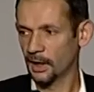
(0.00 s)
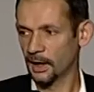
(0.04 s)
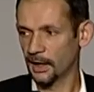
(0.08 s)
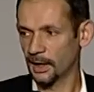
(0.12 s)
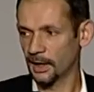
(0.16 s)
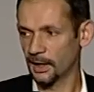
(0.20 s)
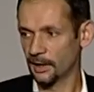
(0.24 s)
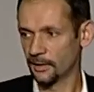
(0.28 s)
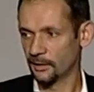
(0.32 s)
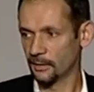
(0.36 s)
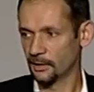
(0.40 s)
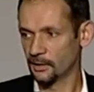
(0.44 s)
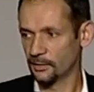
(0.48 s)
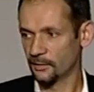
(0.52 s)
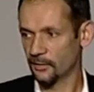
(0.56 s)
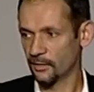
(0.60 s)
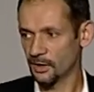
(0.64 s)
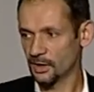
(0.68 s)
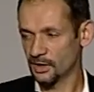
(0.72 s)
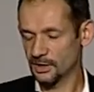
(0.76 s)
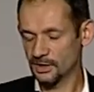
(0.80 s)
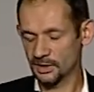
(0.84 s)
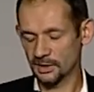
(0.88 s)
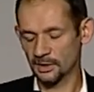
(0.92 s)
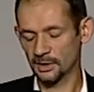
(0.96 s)
and
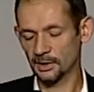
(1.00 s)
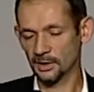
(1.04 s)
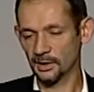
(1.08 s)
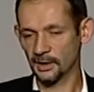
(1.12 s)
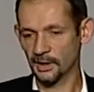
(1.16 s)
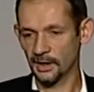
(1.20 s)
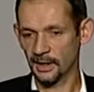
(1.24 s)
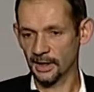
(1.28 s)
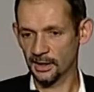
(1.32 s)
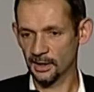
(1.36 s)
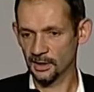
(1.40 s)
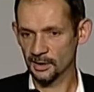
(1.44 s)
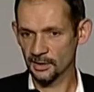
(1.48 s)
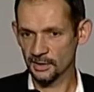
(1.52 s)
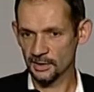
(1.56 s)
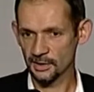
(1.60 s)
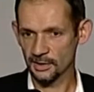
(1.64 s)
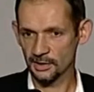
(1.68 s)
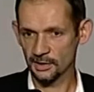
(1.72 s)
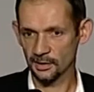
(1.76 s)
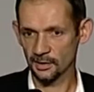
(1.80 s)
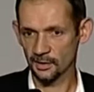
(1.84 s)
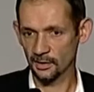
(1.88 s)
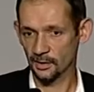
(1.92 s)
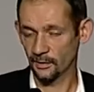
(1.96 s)
thus
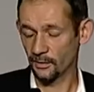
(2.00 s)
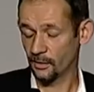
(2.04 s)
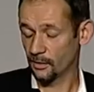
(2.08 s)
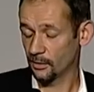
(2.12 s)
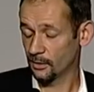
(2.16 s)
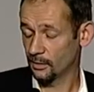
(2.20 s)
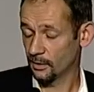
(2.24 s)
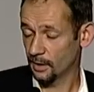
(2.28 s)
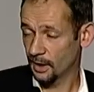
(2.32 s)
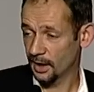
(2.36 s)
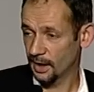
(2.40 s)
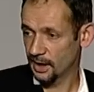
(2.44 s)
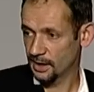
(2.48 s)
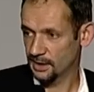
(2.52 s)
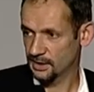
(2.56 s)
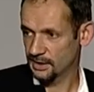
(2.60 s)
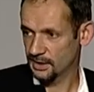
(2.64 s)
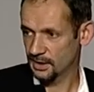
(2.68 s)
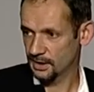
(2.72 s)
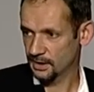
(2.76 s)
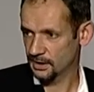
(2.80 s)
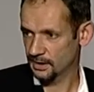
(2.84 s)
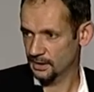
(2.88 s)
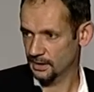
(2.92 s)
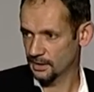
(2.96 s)
enhance the
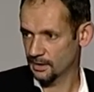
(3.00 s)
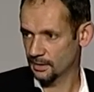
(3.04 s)
high-tech